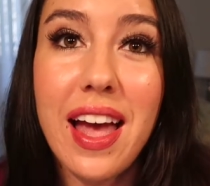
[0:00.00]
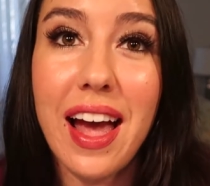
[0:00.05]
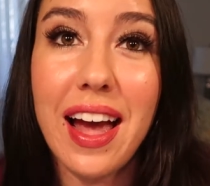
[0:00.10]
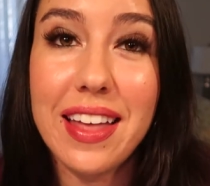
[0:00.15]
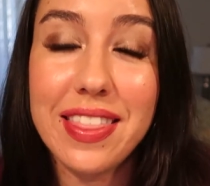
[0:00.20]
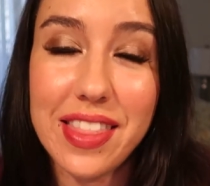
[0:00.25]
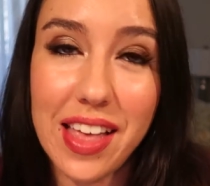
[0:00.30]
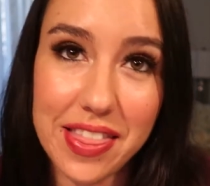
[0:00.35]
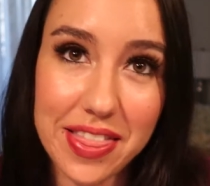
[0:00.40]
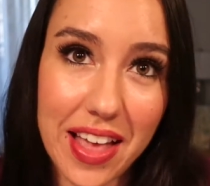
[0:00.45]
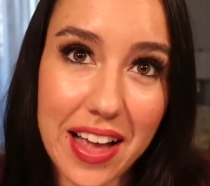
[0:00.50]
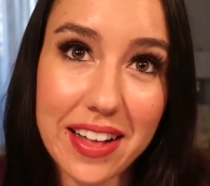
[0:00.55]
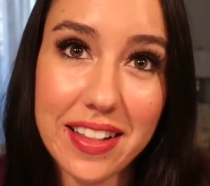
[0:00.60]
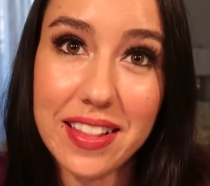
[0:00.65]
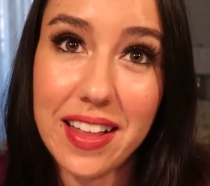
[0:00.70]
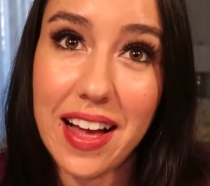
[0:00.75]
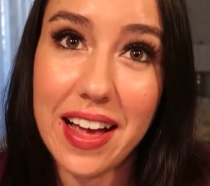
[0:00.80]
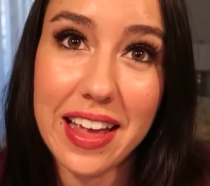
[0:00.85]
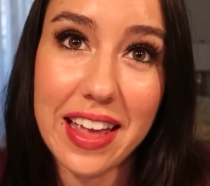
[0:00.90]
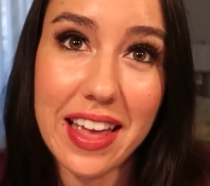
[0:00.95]
and then that
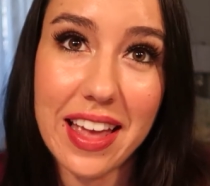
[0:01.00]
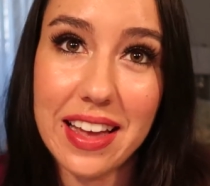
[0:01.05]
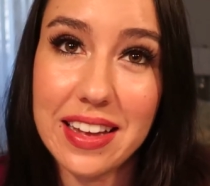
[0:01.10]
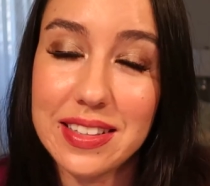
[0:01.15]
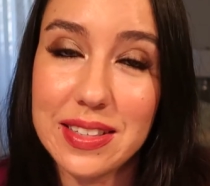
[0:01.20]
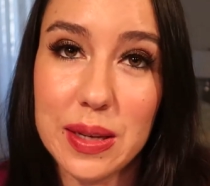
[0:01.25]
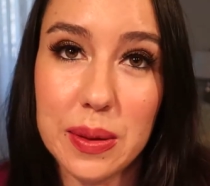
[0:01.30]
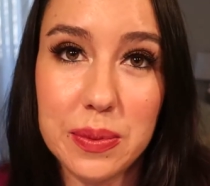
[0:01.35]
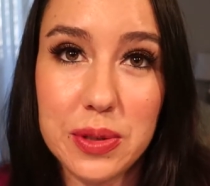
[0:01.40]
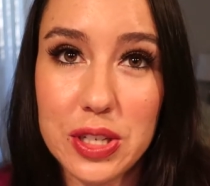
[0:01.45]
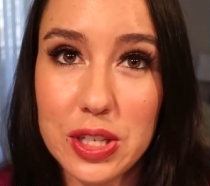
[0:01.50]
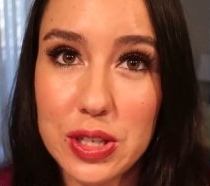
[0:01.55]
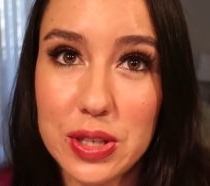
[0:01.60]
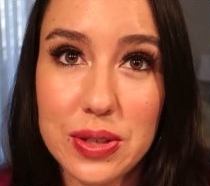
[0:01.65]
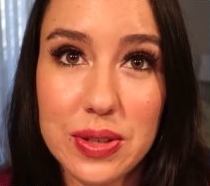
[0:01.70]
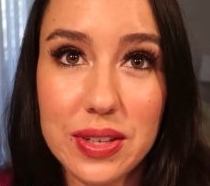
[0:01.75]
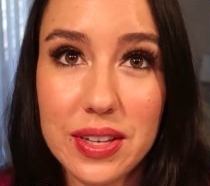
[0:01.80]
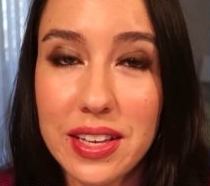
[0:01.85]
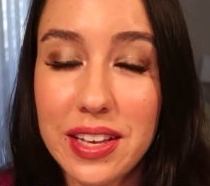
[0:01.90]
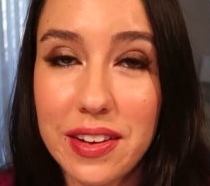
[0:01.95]
client ends up
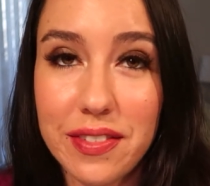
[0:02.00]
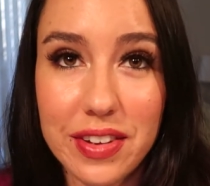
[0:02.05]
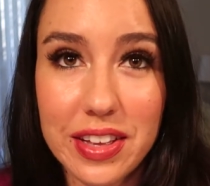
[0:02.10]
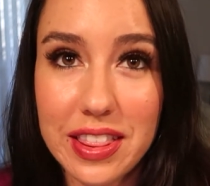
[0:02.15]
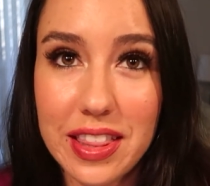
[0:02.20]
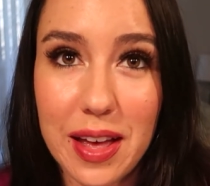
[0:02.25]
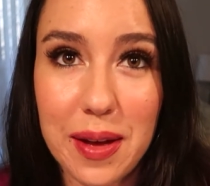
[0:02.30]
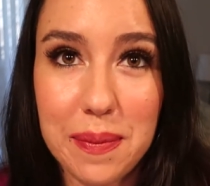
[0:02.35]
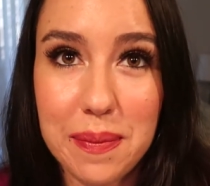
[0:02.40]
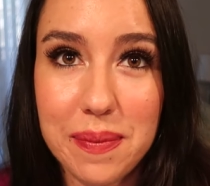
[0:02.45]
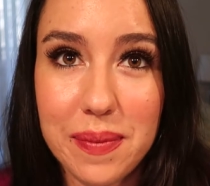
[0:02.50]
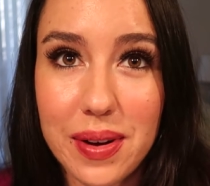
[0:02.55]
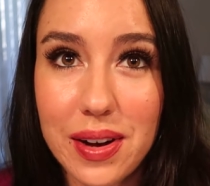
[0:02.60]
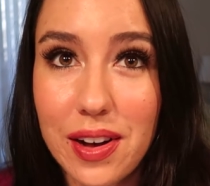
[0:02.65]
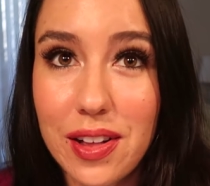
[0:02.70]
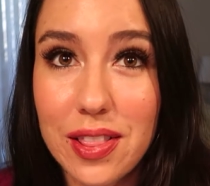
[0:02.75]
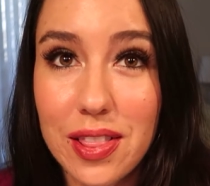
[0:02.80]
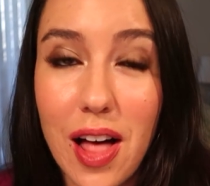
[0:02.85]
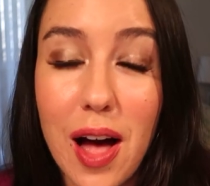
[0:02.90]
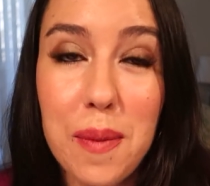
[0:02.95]
just giving them
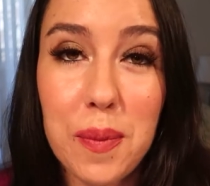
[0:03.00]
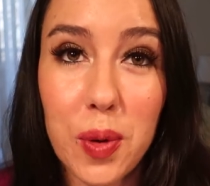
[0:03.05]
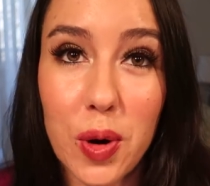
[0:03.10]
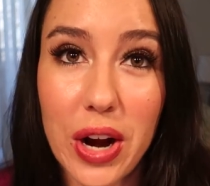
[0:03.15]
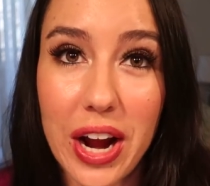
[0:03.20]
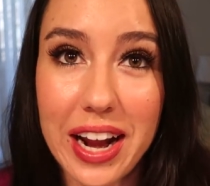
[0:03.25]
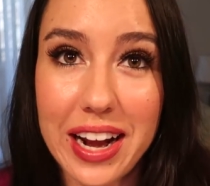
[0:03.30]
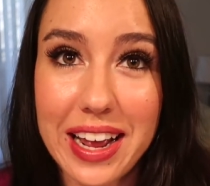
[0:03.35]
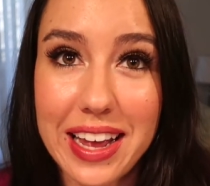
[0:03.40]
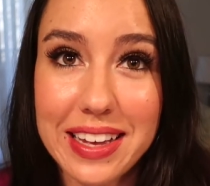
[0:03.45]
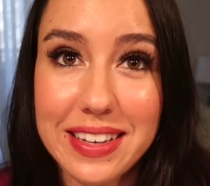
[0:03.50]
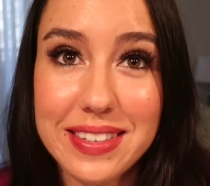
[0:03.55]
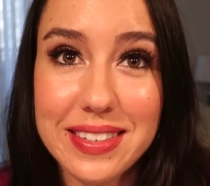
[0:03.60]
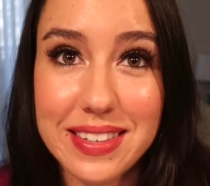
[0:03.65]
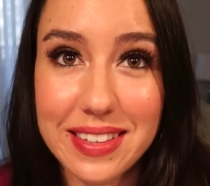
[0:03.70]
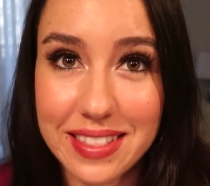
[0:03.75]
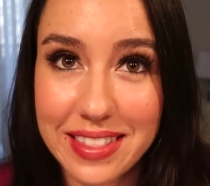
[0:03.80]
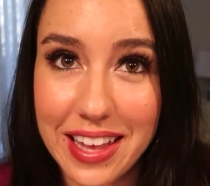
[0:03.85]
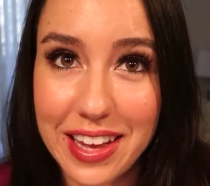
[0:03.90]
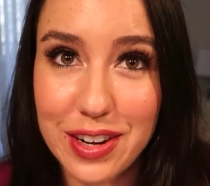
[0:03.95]
a lot more headaches
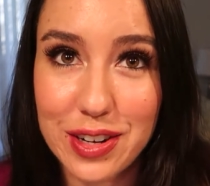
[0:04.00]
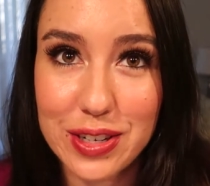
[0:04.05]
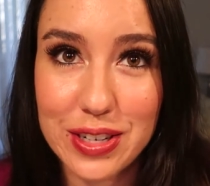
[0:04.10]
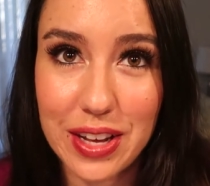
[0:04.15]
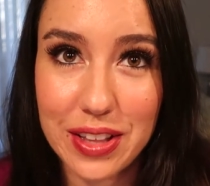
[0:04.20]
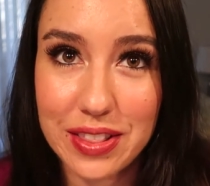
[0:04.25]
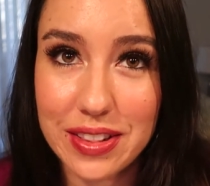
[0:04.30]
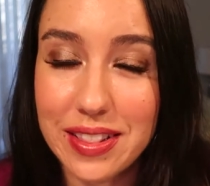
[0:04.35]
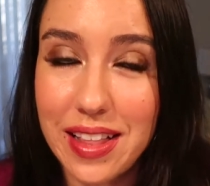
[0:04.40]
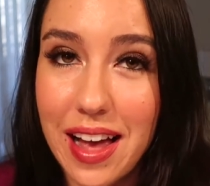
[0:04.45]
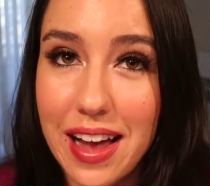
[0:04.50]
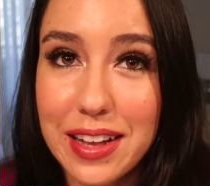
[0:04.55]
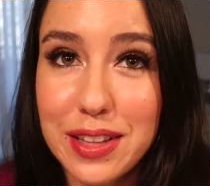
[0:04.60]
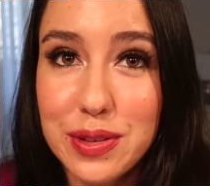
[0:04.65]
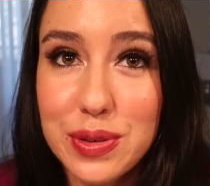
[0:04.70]
later down the line.